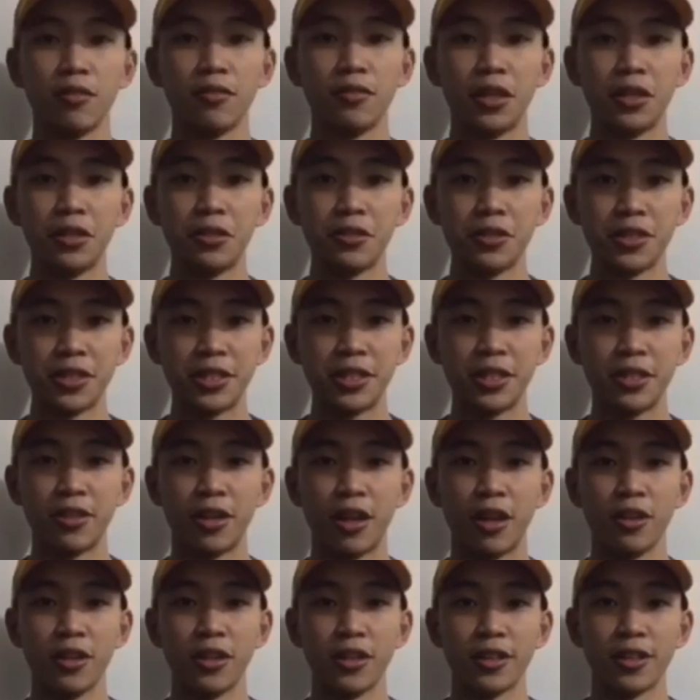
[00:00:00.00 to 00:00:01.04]
of the
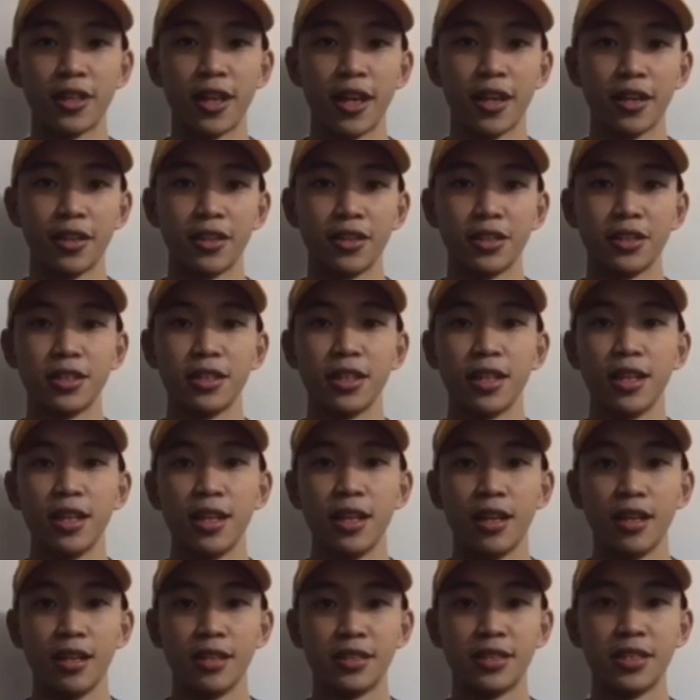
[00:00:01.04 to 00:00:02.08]
UST Growling Tigers.
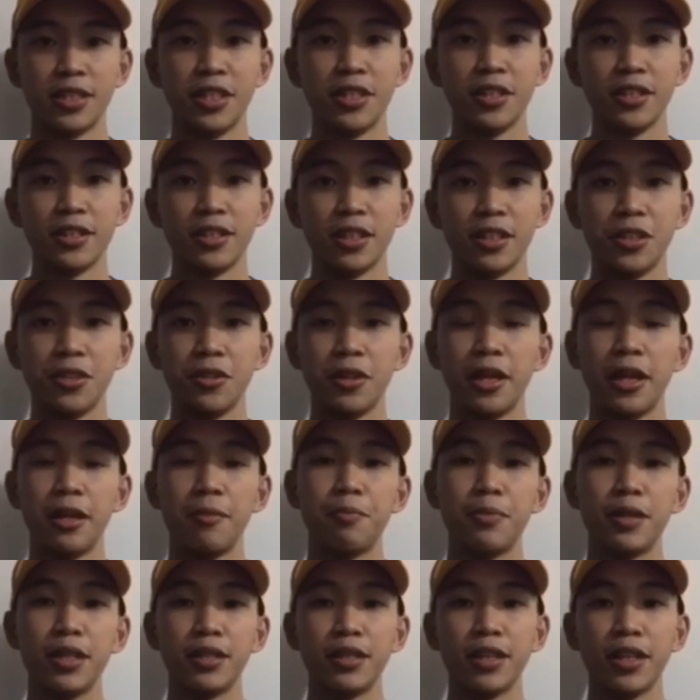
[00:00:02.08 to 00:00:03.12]
See you at the
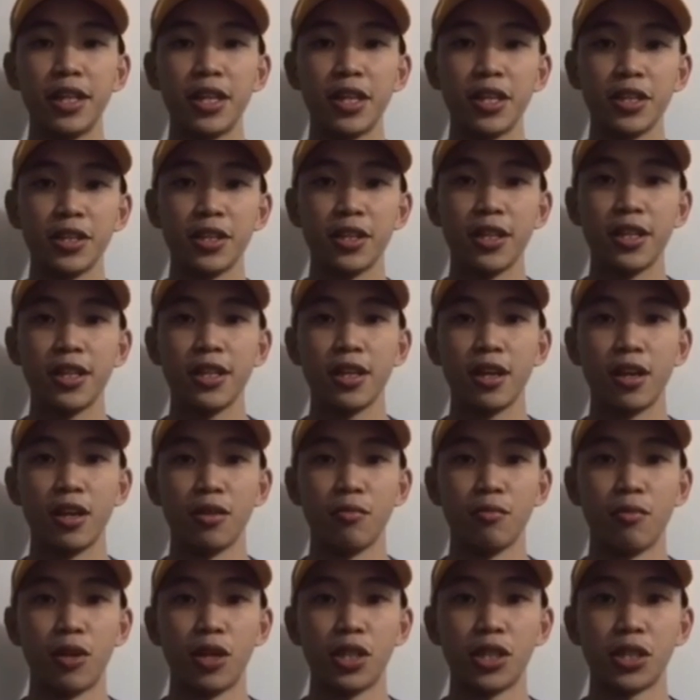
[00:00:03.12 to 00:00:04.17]
UAAP 3 on
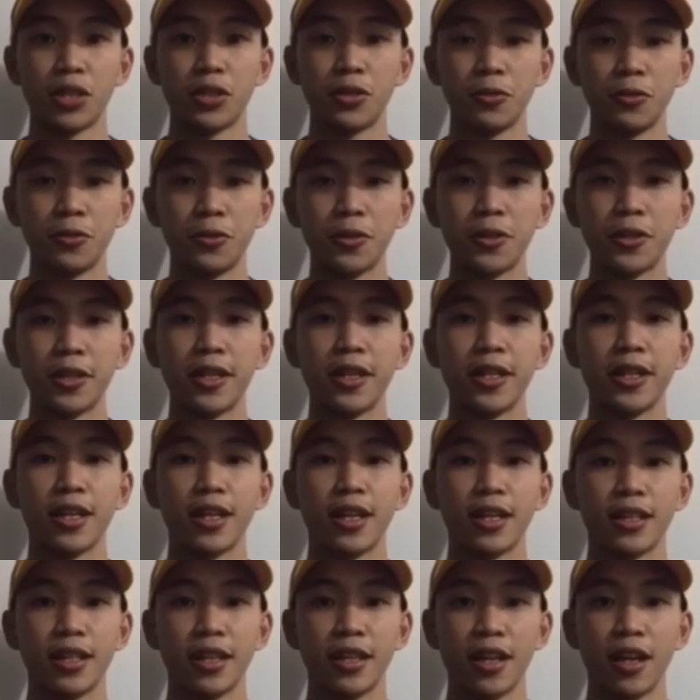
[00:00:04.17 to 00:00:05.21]
3 on March 2 to 3
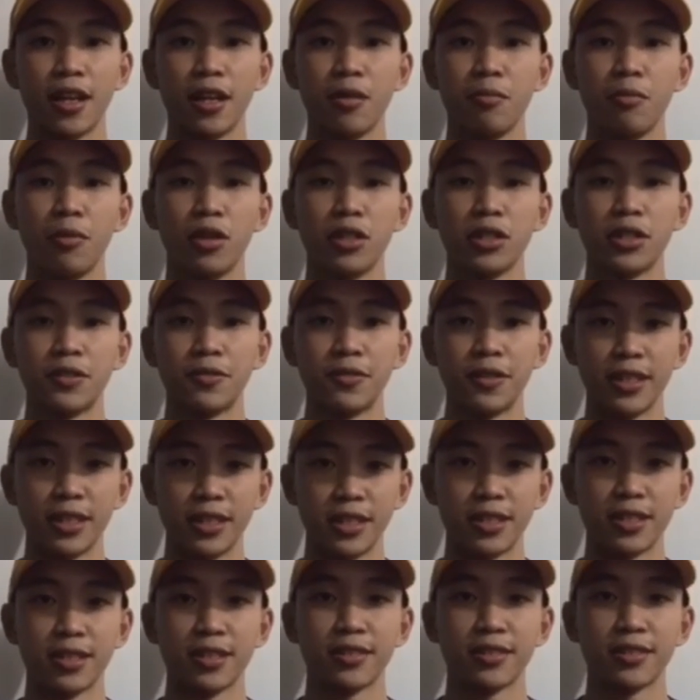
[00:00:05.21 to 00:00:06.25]
at Ayala Malls
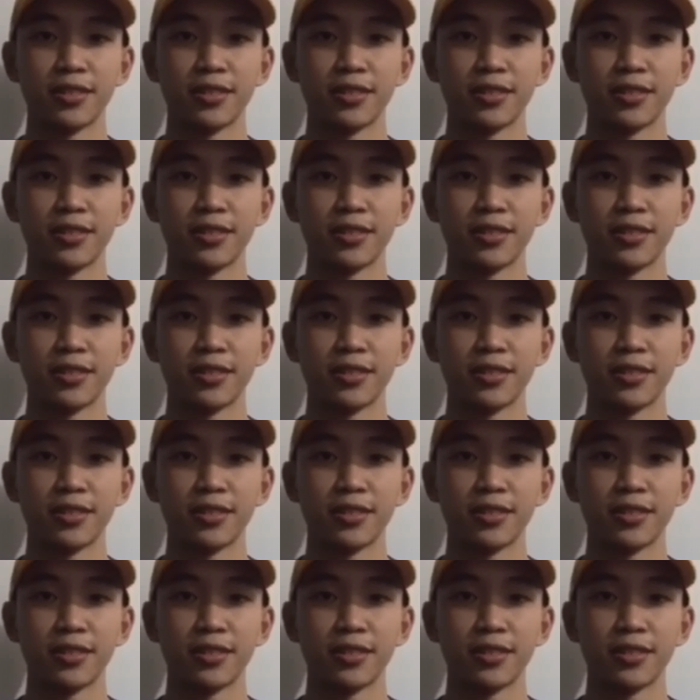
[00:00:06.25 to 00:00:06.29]
Feliz.